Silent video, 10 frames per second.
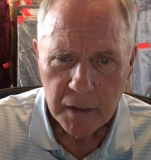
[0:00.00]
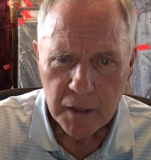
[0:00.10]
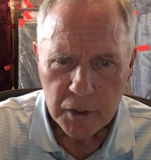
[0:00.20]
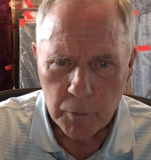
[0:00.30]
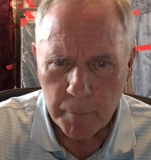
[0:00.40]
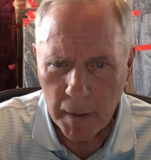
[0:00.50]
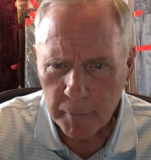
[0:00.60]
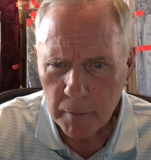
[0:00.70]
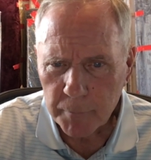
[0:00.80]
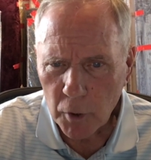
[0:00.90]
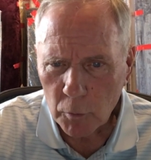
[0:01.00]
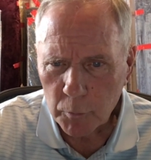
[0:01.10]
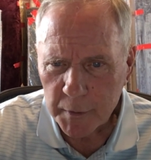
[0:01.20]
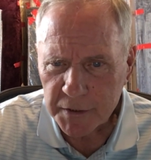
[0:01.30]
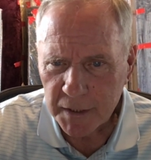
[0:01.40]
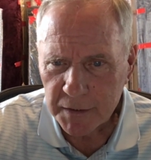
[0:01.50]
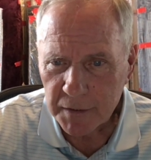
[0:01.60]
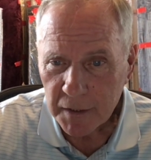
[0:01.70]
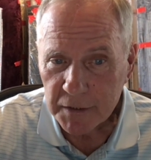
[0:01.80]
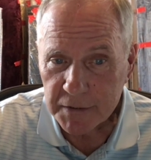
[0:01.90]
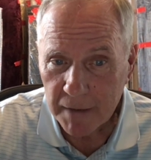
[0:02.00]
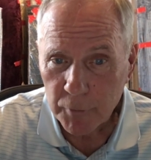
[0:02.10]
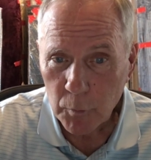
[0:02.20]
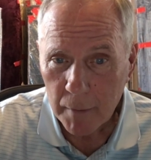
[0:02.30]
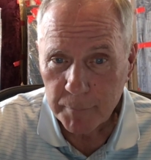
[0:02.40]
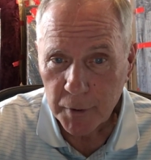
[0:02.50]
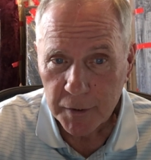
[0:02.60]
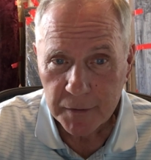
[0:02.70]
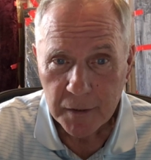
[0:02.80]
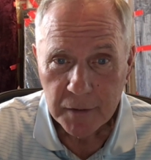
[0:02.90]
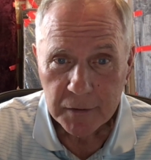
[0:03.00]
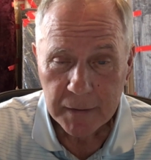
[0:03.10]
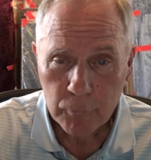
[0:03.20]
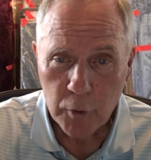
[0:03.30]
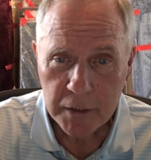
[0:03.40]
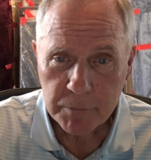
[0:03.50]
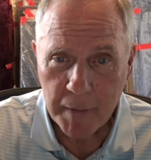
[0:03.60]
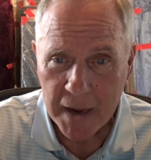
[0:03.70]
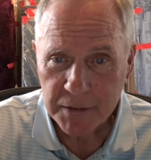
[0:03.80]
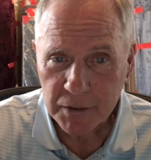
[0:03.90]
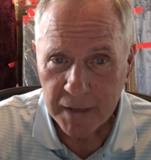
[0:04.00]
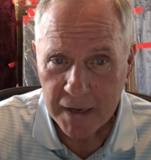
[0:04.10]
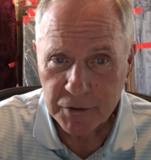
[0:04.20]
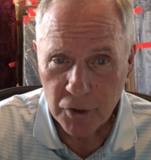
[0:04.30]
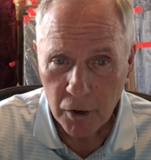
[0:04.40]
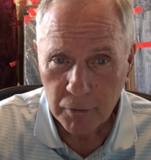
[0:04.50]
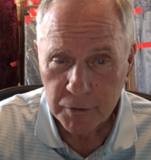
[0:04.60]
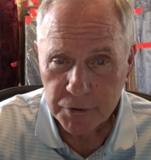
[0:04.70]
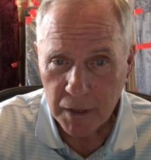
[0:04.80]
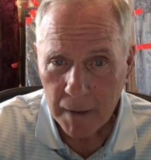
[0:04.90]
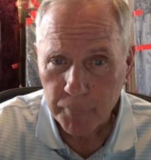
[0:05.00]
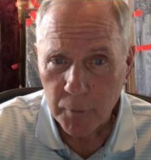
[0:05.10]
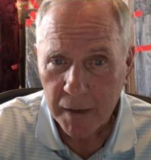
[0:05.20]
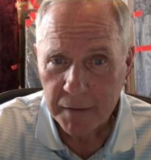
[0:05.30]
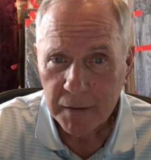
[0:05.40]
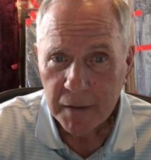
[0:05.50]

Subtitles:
The Republican bill would rescind $71 billion the Democrats passed and lax Congress to upgrade